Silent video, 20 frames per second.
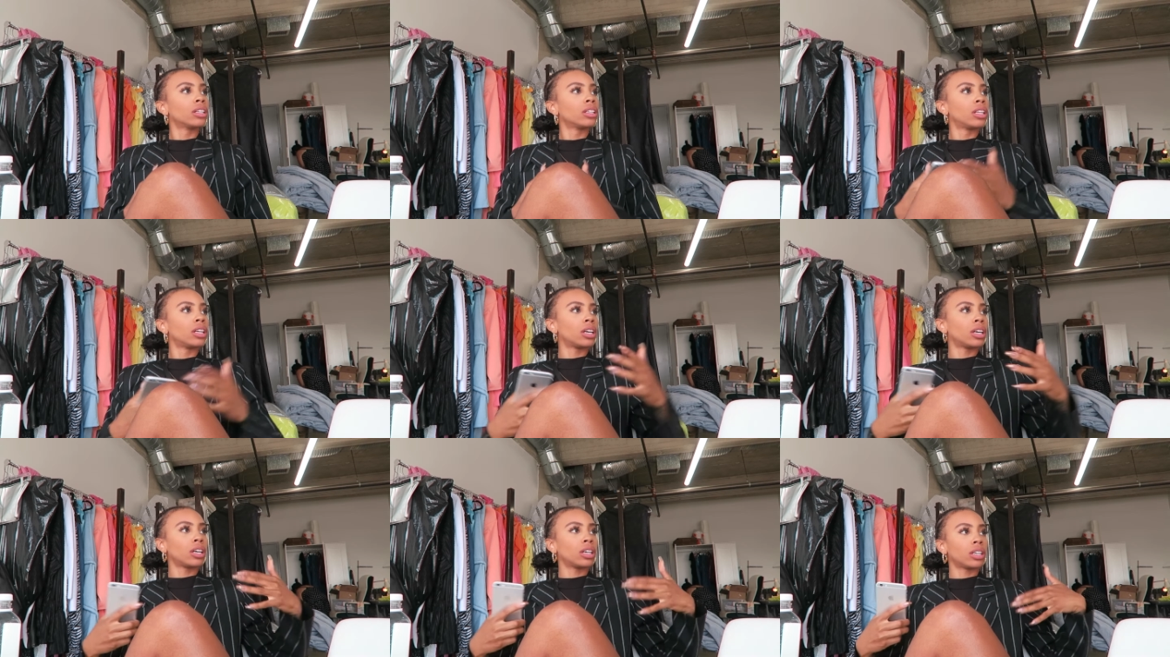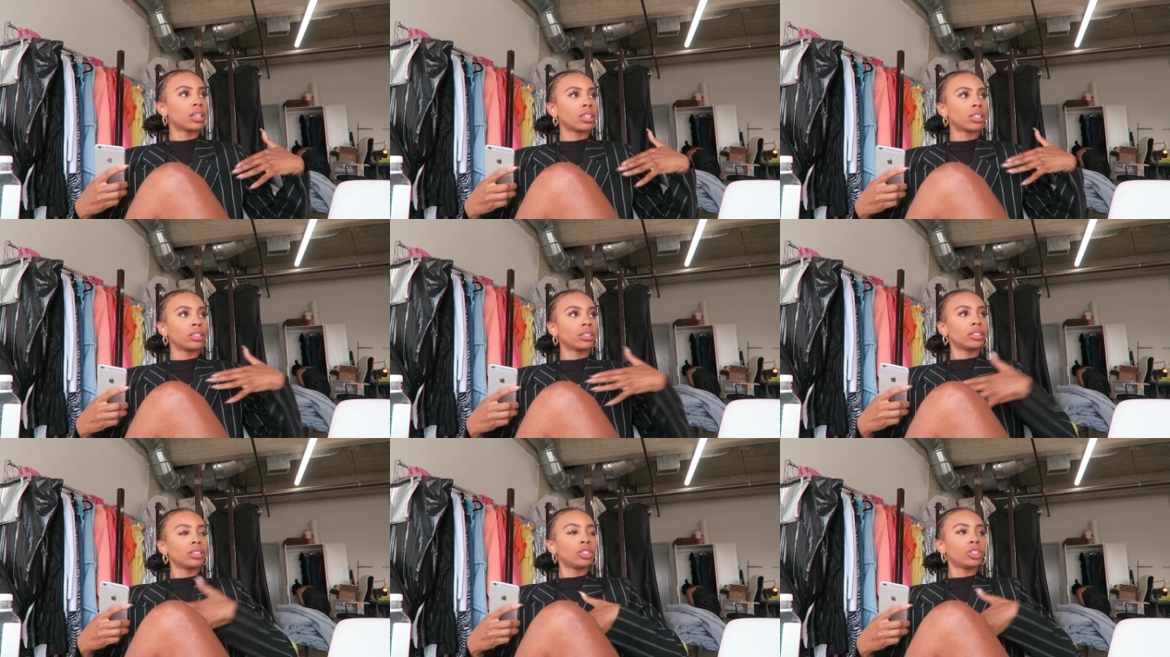
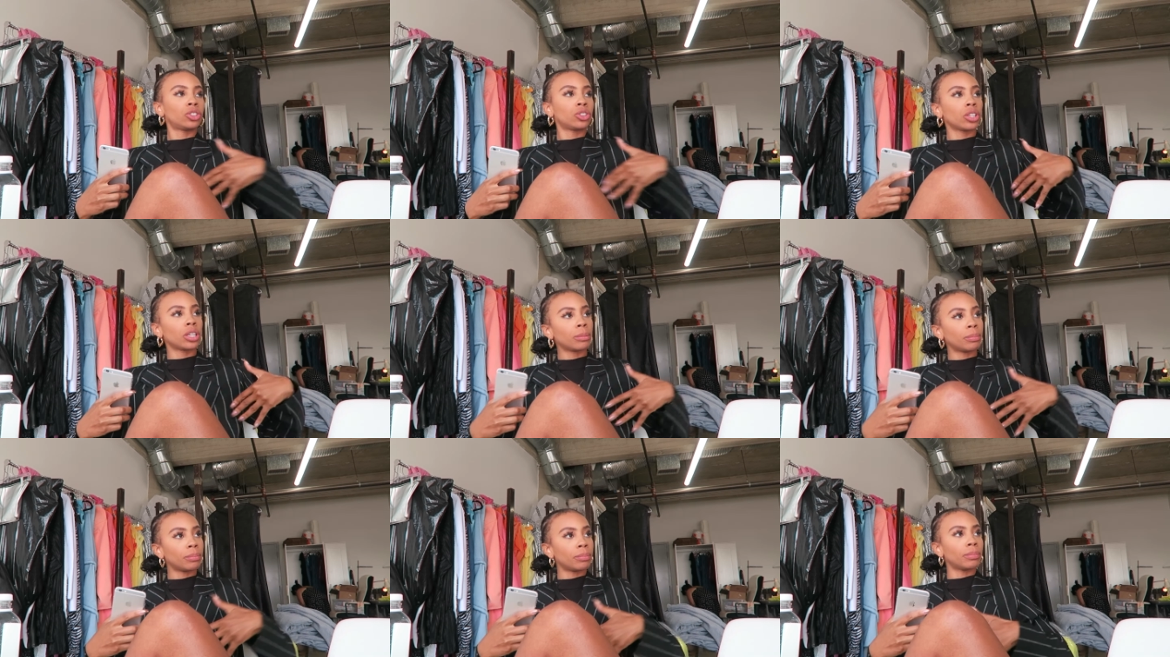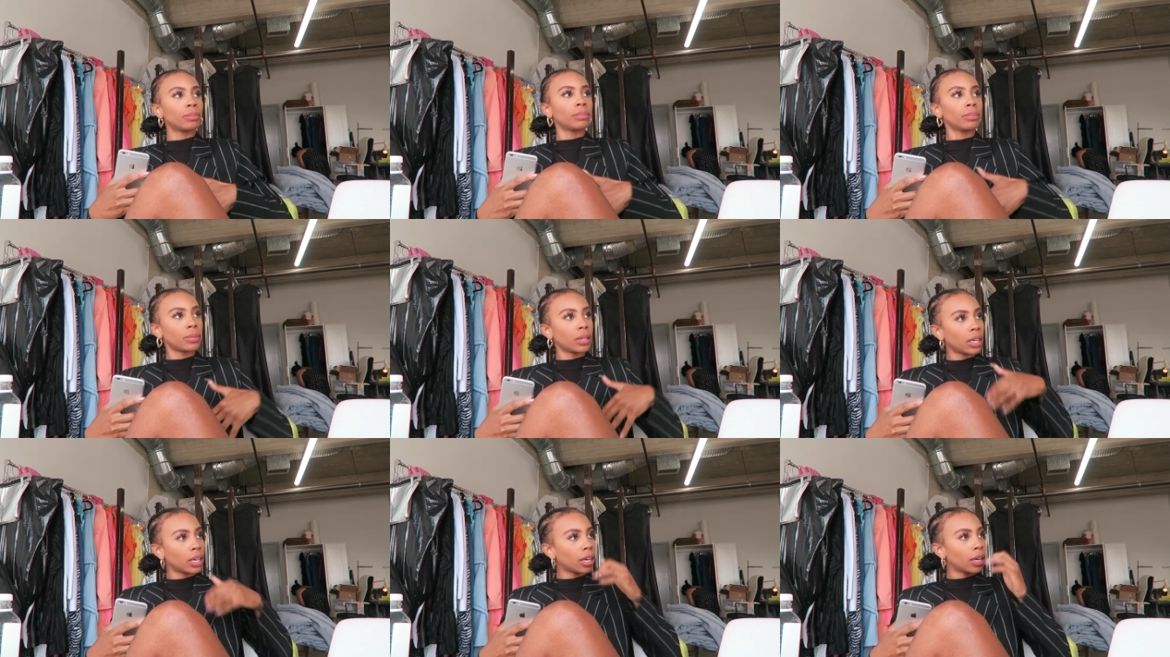the trip?
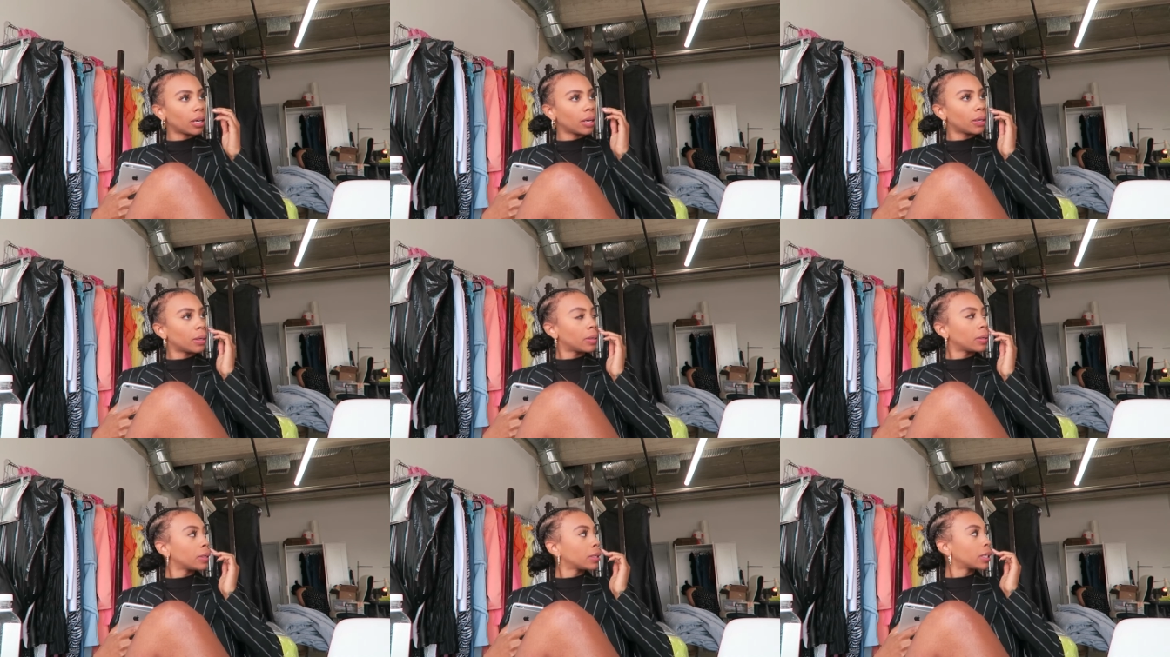Yeah.